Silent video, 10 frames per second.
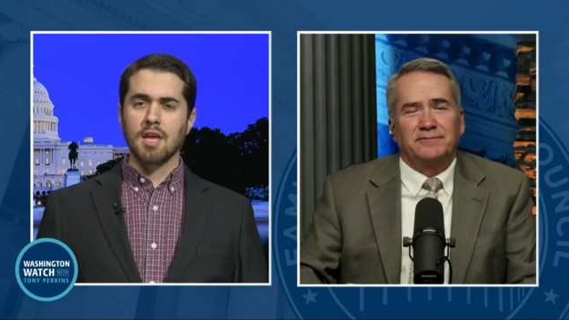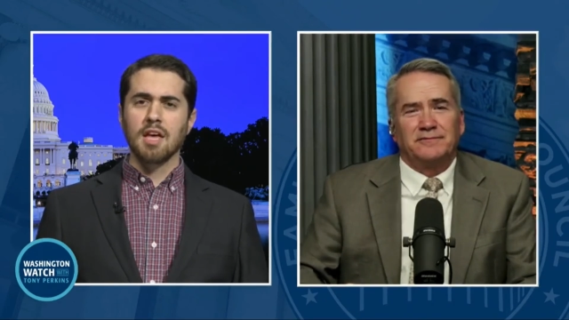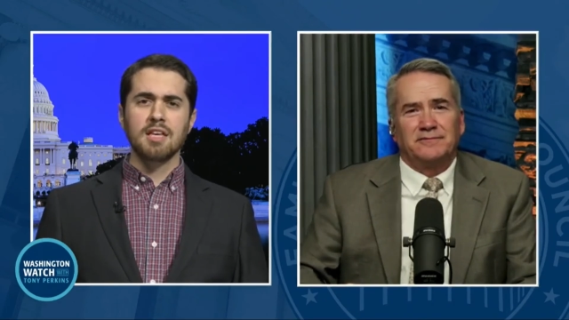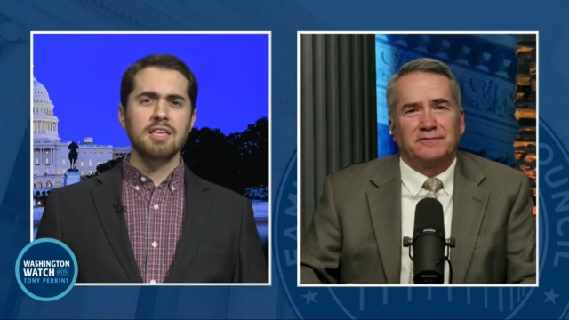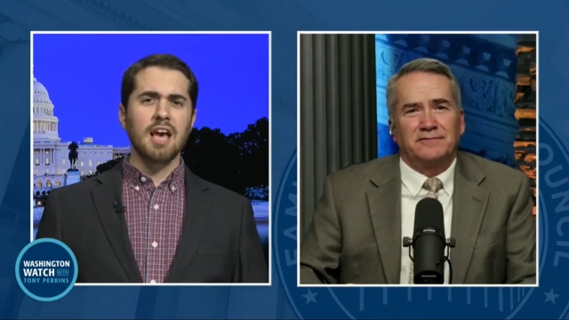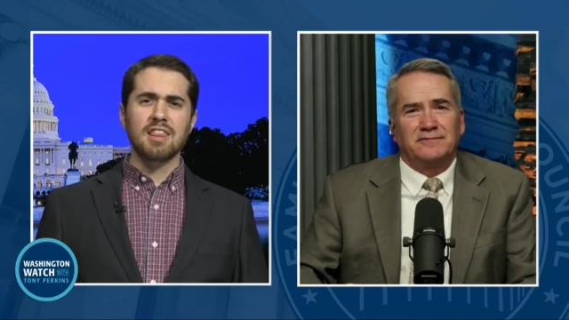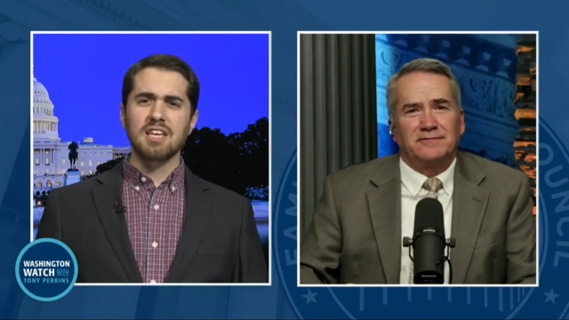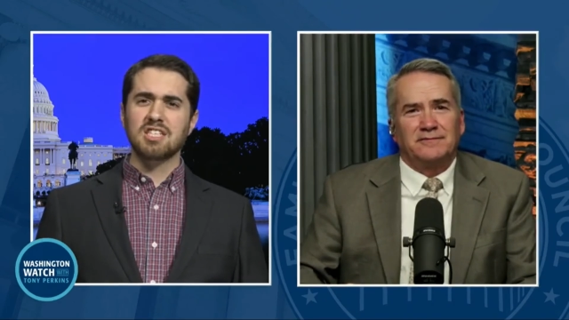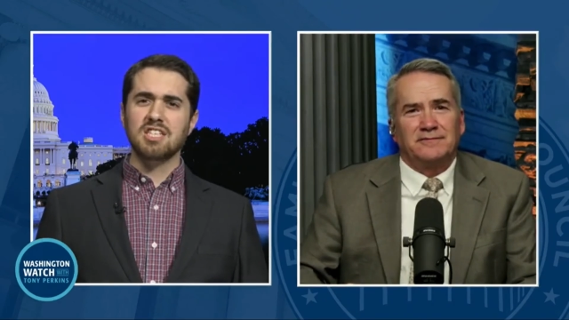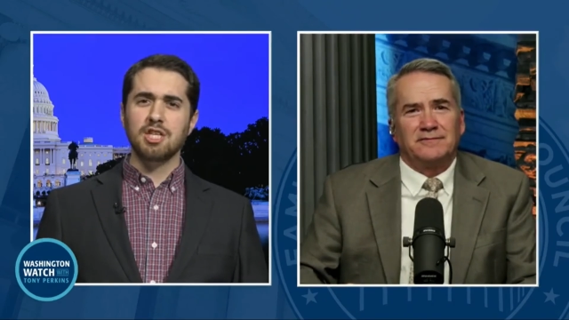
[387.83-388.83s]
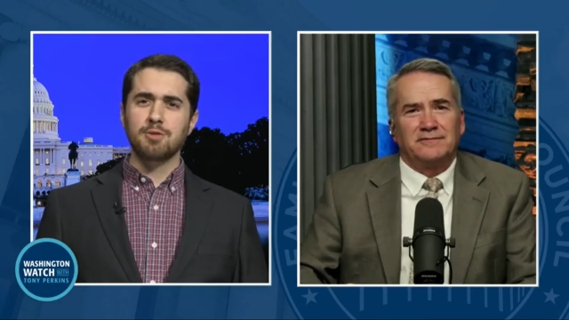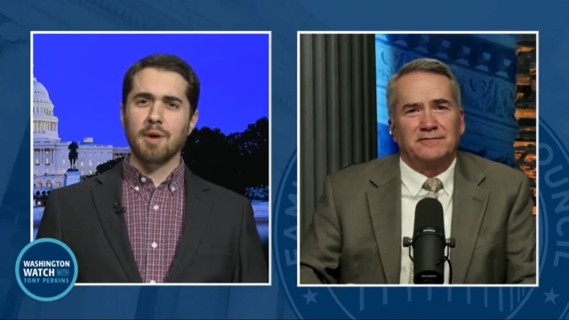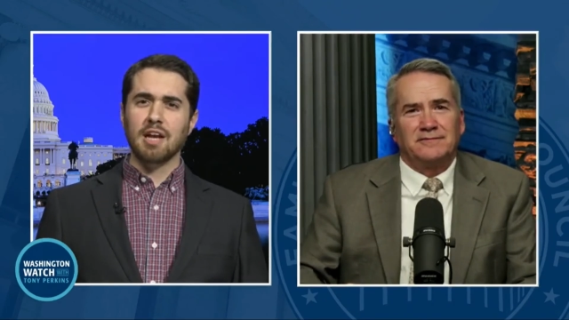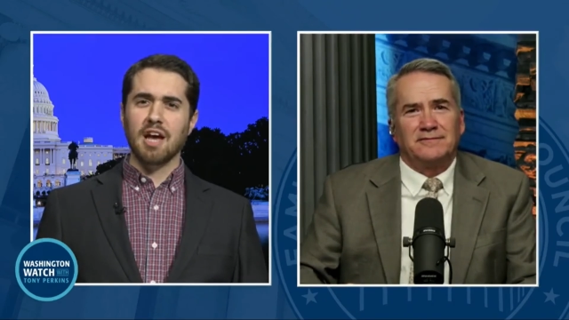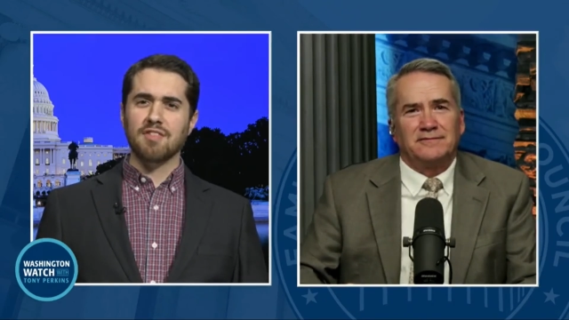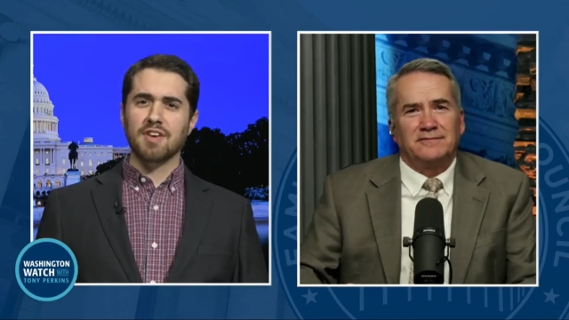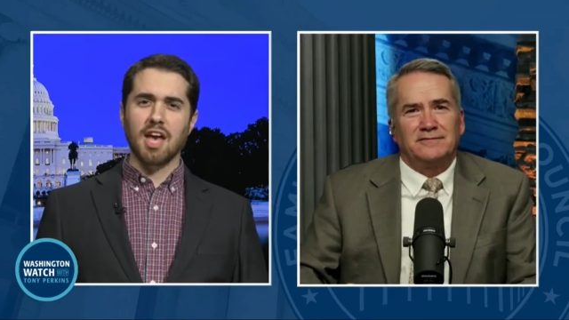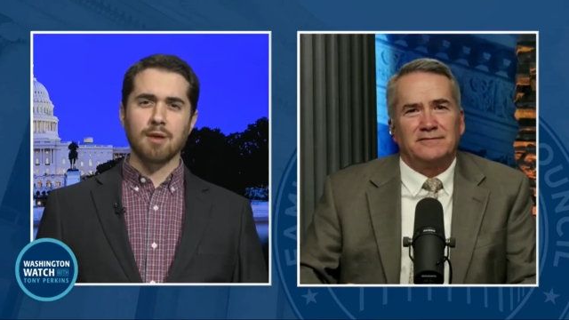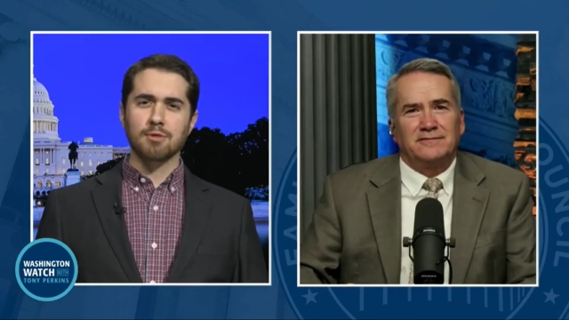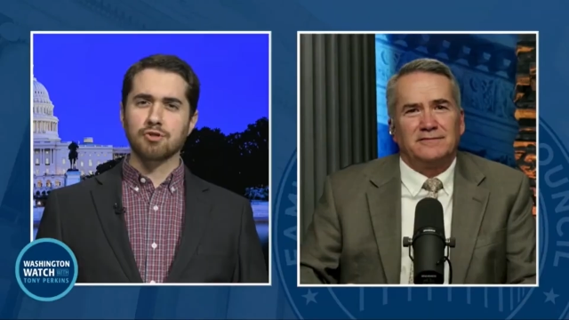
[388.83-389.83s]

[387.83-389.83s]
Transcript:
Speaker 1: Yeah, I think C-SPAN had the cameras